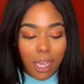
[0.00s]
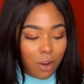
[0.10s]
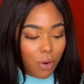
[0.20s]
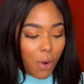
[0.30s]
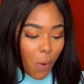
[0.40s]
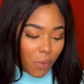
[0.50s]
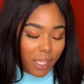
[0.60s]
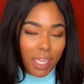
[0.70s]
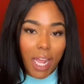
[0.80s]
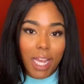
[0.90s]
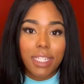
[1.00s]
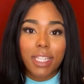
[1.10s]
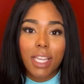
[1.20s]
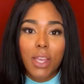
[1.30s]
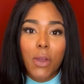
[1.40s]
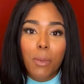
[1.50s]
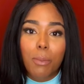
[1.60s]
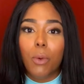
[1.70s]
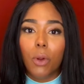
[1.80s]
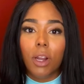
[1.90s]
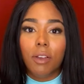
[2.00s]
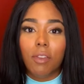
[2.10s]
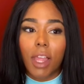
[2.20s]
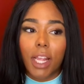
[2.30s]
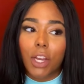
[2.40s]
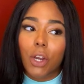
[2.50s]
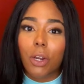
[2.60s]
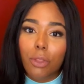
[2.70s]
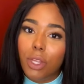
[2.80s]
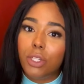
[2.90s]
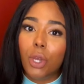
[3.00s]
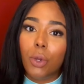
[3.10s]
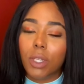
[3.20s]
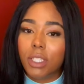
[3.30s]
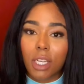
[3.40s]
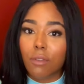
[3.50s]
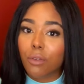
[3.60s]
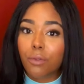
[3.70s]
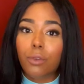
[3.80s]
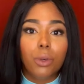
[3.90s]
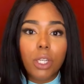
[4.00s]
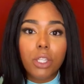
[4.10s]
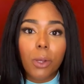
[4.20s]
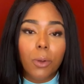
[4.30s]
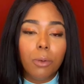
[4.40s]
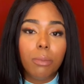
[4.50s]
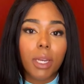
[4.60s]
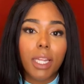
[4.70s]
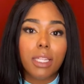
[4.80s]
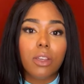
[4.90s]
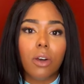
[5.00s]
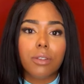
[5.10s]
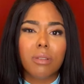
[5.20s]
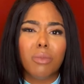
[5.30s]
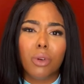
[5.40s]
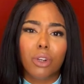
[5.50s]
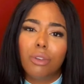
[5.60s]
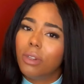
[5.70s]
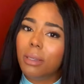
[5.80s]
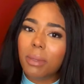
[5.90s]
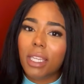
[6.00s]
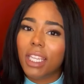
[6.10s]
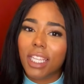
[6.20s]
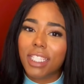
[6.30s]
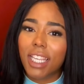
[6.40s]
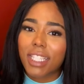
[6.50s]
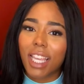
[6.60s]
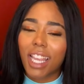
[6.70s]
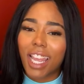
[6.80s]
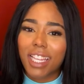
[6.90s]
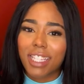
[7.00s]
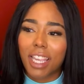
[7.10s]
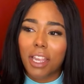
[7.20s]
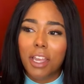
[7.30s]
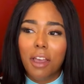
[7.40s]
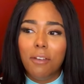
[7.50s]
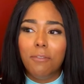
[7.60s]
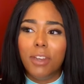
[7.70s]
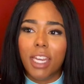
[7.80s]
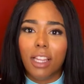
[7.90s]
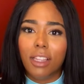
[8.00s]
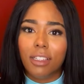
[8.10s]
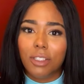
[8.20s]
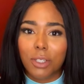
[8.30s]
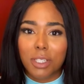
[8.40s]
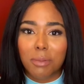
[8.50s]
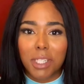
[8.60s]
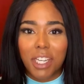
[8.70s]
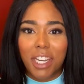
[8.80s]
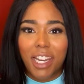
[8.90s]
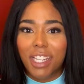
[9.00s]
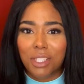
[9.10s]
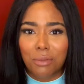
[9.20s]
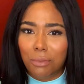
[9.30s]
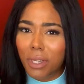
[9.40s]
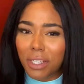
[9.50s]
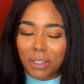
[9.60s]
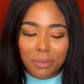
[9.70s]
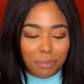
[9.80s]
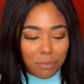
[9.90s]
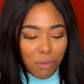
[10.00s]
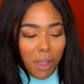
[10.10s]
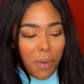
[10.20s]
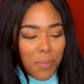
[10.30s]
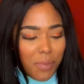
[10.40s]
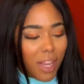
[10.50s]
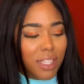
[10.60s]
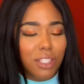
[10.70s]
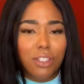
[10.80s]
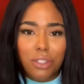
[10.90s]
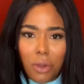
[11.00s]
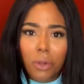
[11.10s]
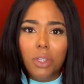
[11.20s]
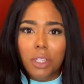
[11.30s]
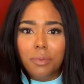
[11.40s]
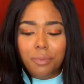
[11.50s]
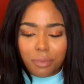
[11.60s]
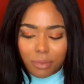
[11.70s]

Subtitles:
I don't know, like it has more of like an earthy tone instead of a fruity tone, but it's also more creamy. It tastes like it has like vanilla or something in it. It's weird, but it's so good.